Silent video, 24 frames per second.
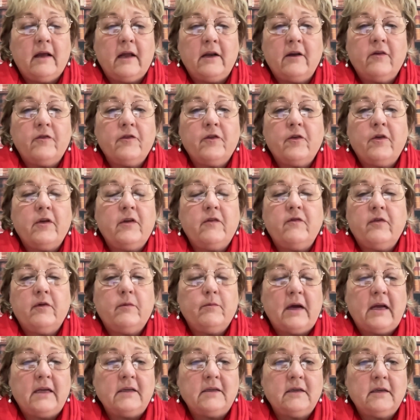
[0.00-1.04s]
of your
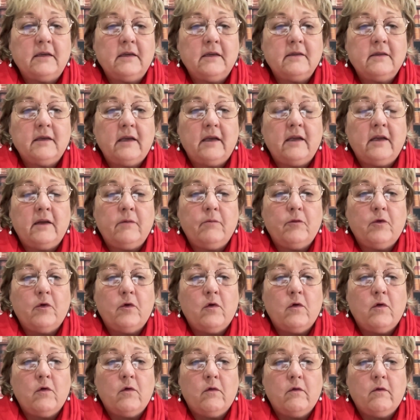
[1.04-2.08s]
information is
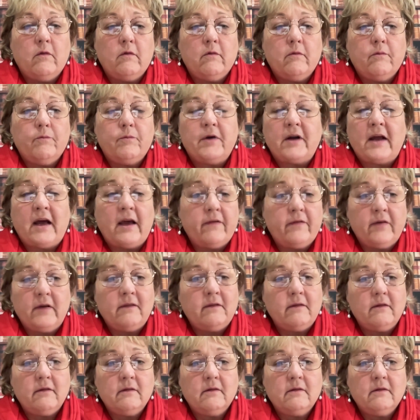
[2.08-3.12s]
anymore
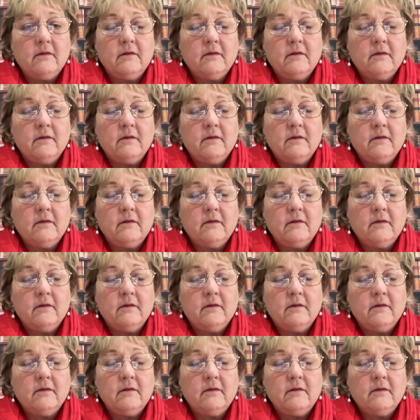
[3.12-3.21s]
private.